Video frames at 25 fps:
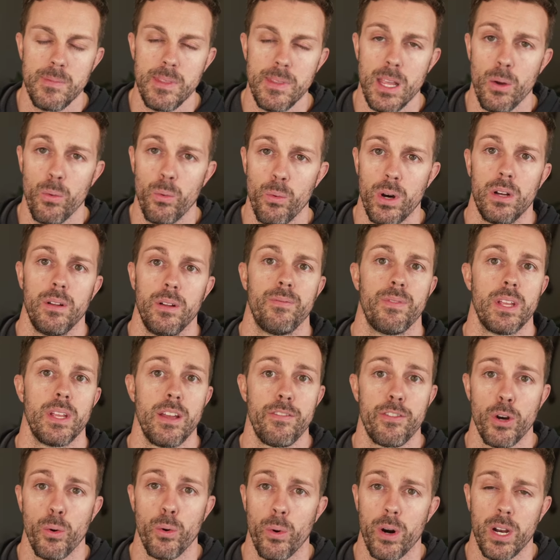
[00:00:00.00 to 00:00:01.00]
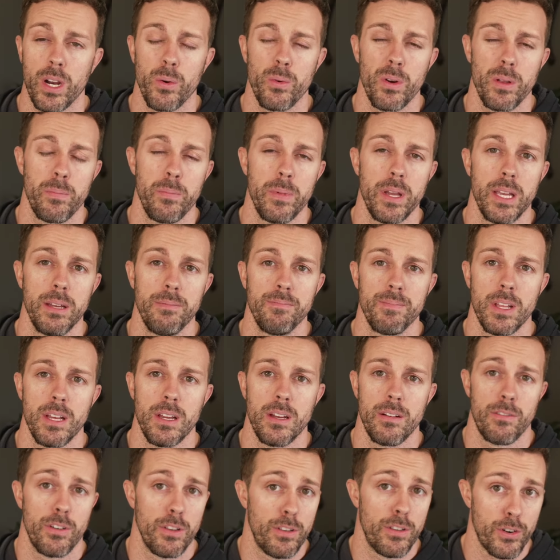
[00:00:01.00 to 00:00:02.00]
Well, if you're working with me
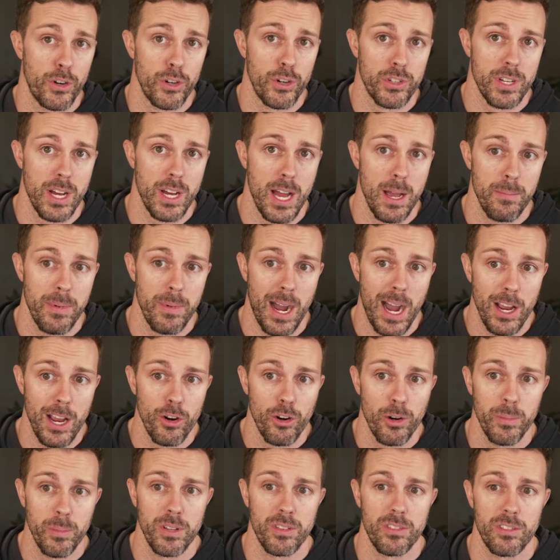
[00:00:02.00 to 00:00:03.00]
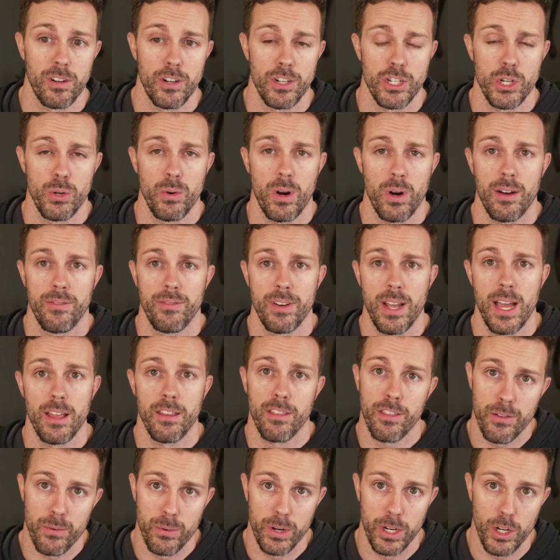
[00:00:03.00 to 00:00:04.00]
for the first time, I normally start you off at
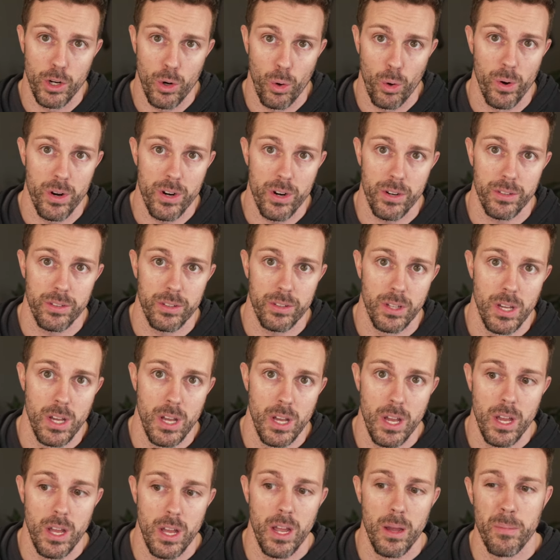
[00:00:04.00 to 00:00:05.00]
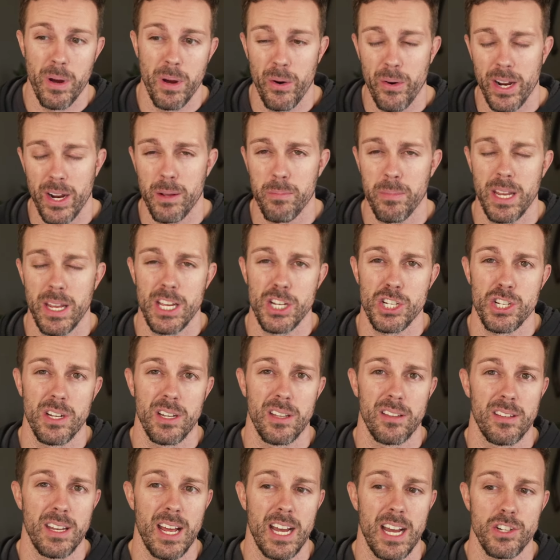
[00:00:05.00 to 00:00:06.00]
3/4. And my recommendation
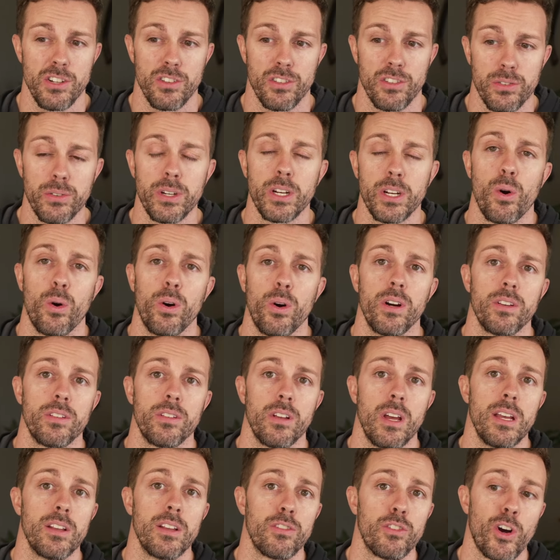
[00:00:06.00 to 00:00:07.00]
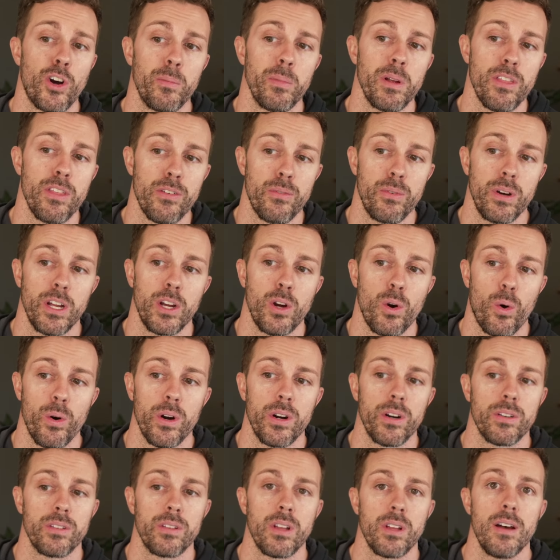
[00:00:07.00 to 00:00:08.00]
is not just 3/4, it's normally
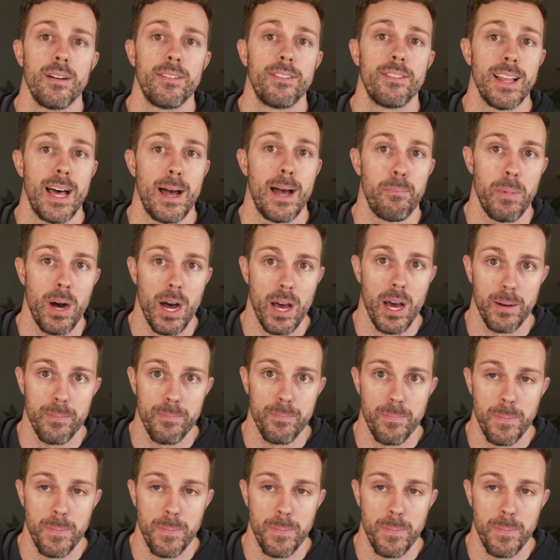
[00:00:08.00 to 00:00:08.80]
3/4 flat bottom.